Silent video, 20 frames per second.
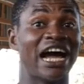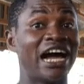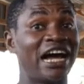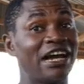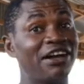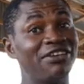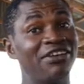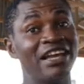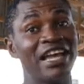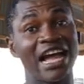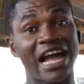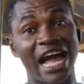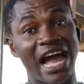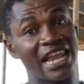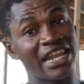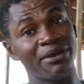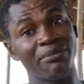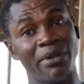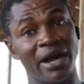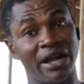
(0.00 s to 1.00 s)
are
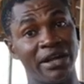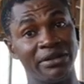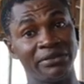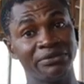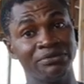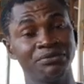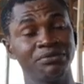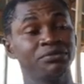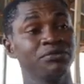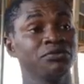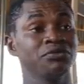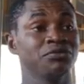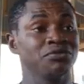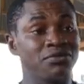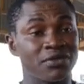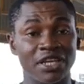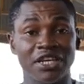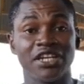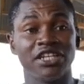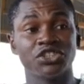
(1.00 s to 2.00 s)
animal.
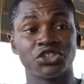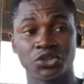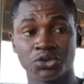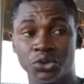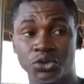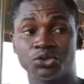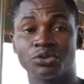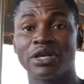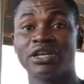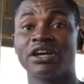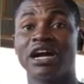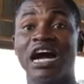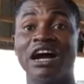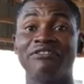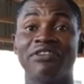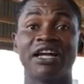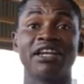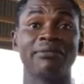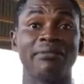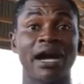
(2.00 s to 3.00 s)
It is good when you
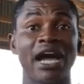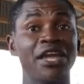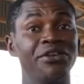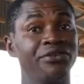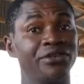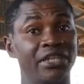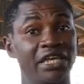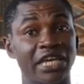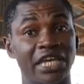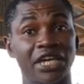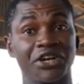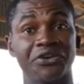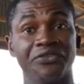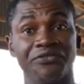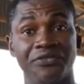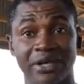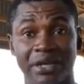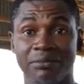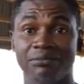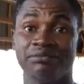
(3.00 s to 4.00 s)
have animal and you take care
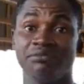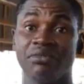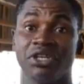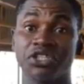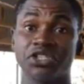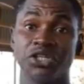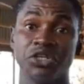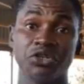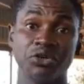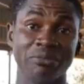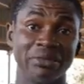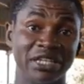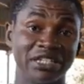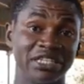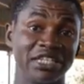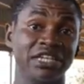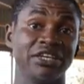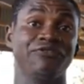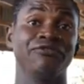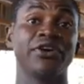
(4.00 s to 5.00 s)
of them. Make sure you
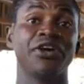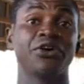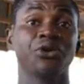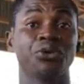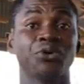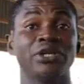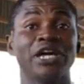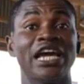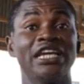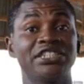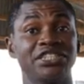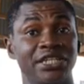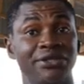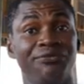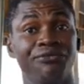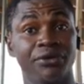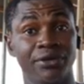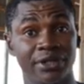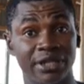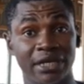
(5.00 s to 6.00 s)
maintain a very good
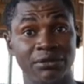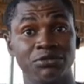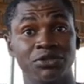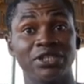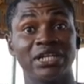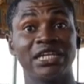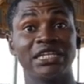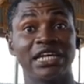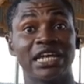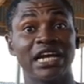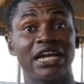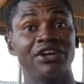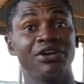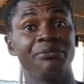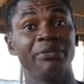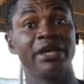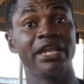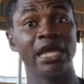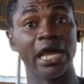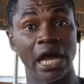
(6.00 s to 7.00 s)
hygiene for them so that they can
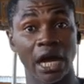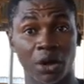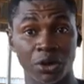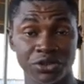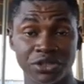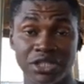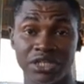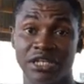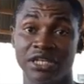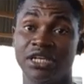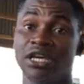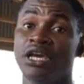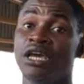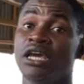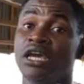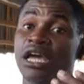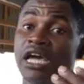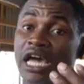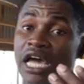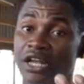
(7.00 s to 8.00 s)
remain healthy
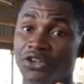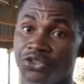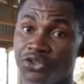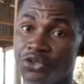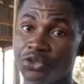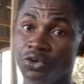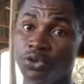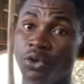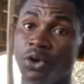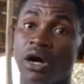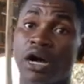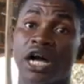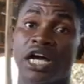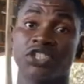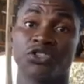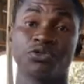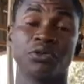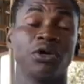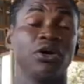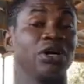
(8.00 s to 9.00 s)
and you
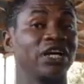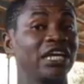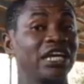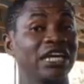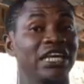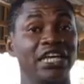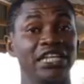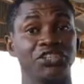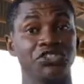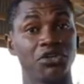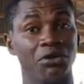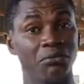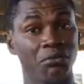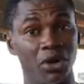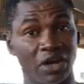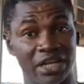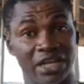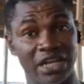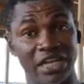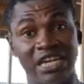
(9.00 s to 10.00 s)
as well can get your
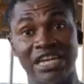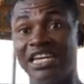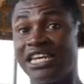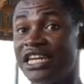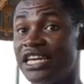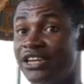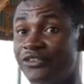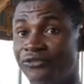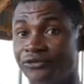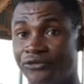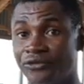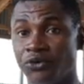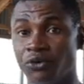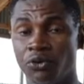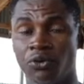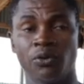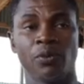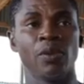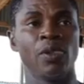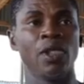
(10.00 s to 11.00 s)
money in
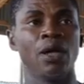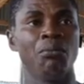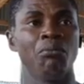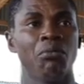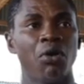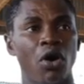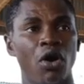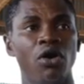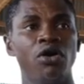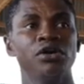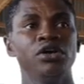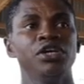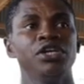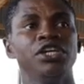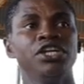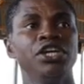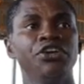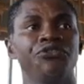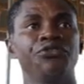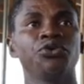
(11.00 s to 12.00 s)
full. But
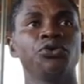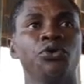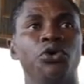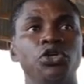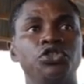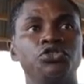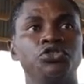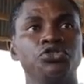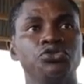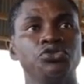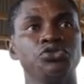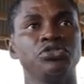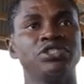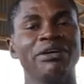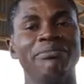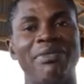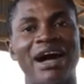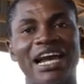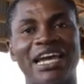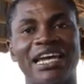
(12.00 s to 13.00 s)
if you go to
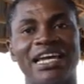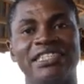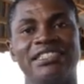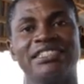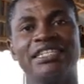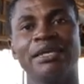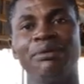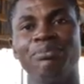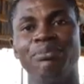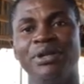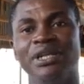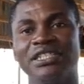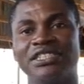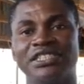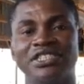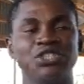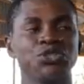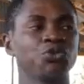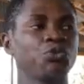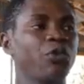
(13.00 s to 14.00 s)
the markets, the
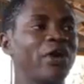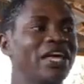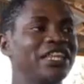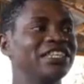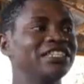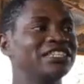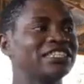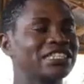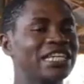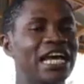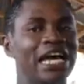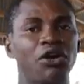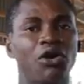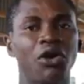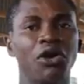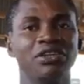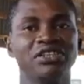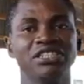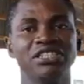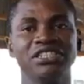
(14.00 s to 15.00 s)
places where they sell
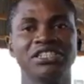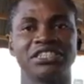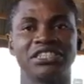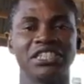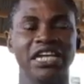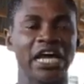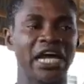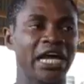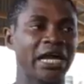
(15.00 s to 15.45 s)
all these